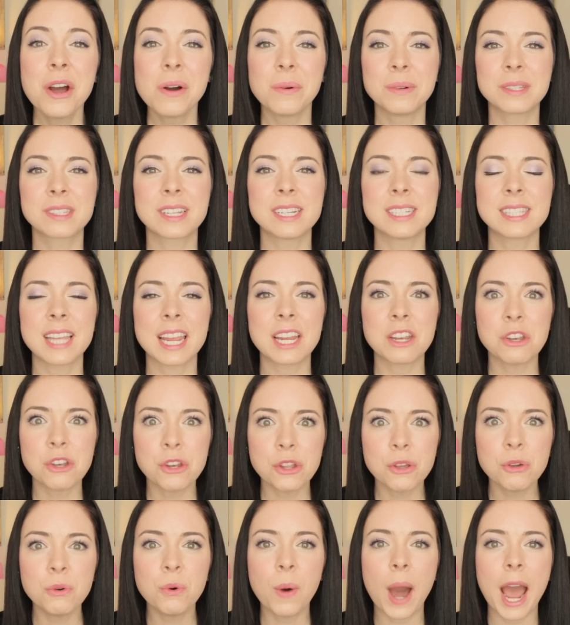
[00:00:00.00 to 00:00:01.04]
was because I
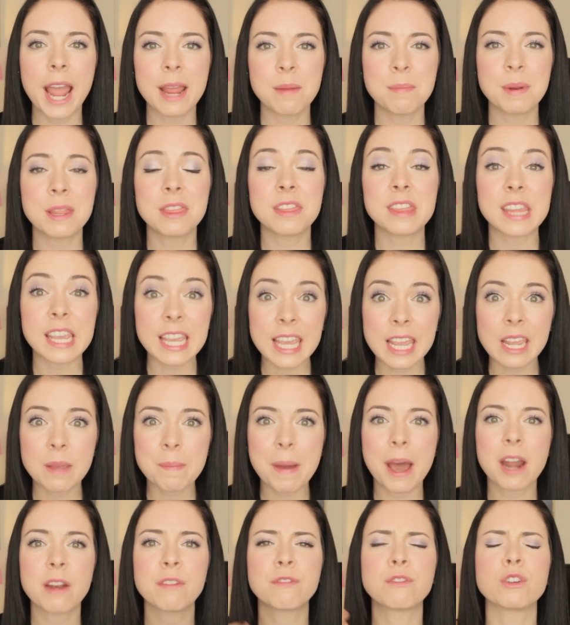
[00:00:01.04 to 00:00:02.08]
knew I'd been thinking
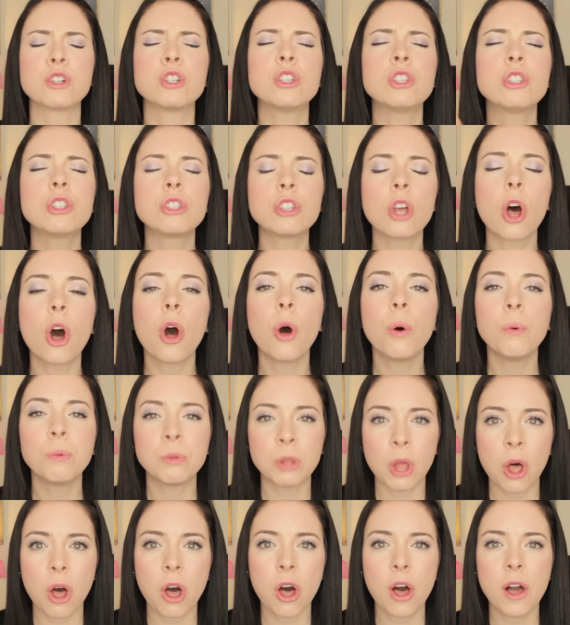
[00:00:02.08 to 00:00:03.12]
about it for so
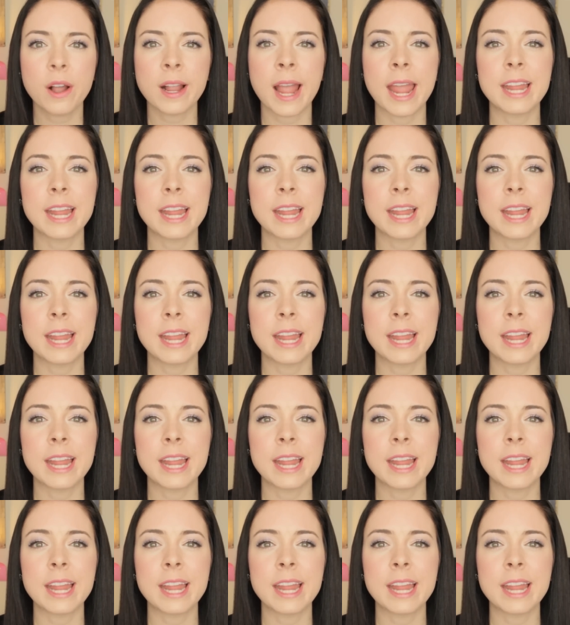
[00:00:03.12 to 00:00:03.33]
long.